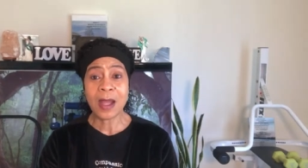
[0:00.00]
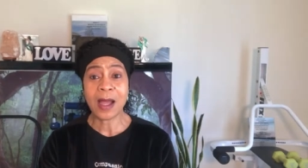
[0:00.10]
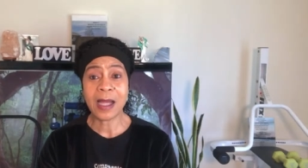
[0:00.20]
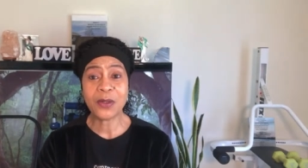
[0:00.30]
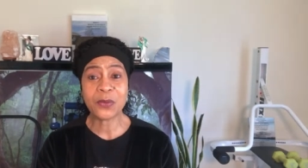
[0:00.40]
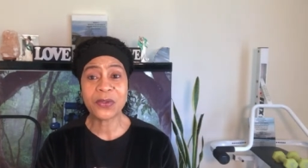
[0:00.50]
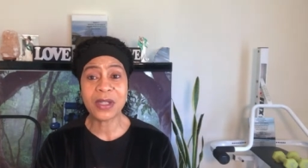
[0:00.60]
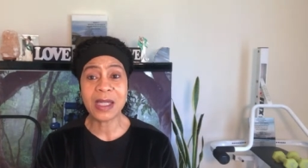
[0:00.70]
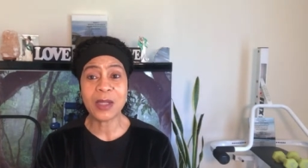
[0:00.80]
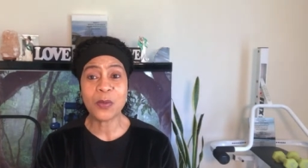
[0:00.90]
I don't
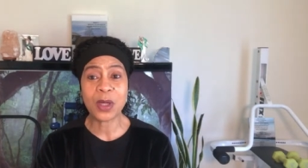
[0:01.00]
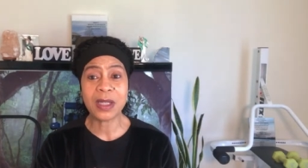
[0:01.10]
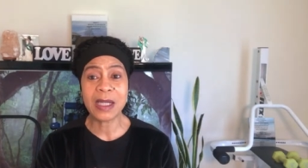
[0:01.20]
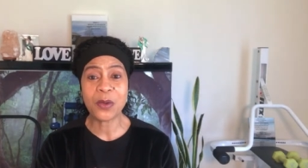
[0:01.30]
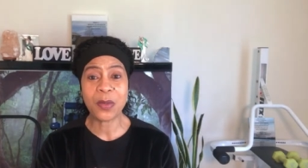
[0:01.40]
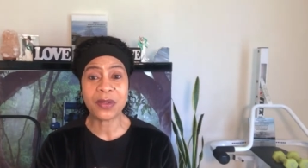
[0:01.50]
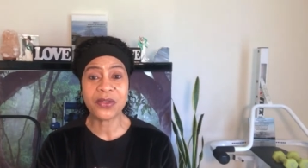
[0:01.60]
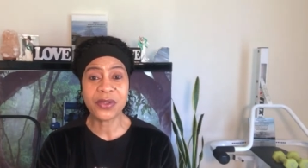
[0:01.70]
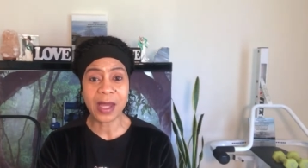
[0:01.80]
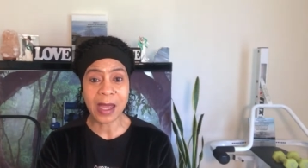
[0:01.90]
see anyone here in the
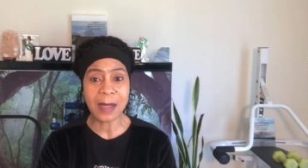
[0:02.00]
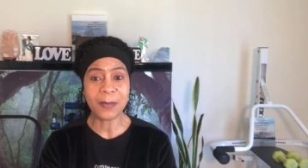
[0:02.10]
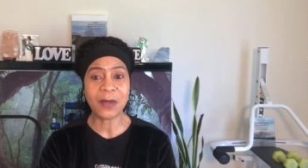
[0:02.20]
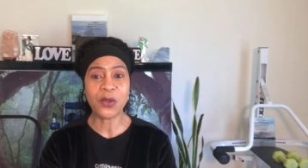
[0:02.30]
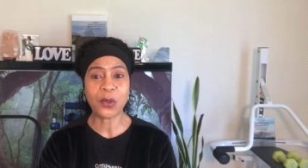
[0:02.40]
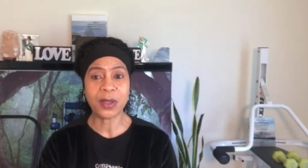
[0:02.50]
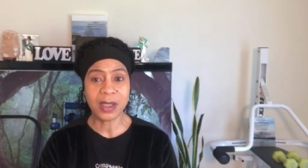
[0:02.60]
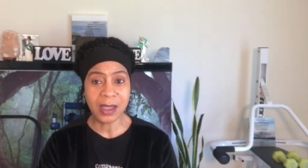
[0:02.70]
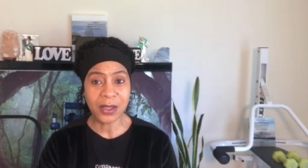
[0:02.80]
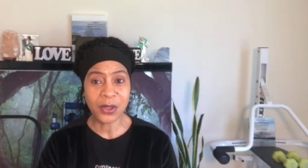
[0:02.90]
chat. If you're
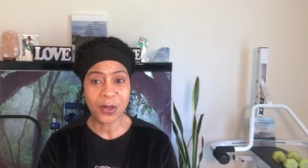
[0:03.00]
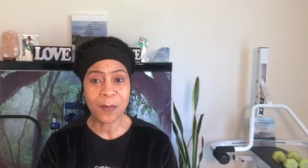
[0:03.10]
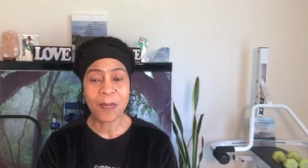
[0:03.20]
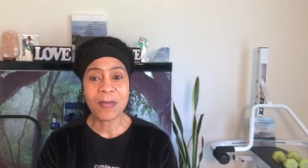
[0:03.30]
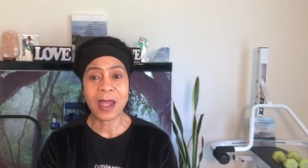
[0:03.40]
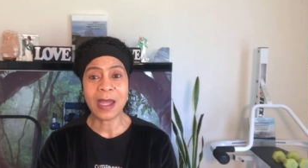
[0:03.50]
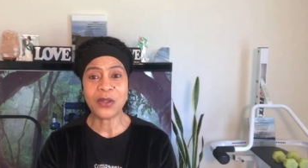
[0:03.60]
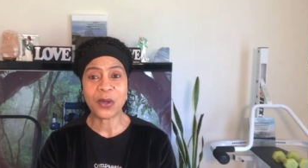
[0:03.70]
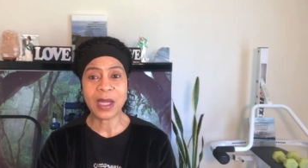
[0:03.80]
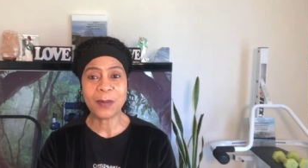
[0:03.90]
here and
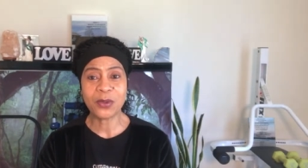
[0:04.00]
you're able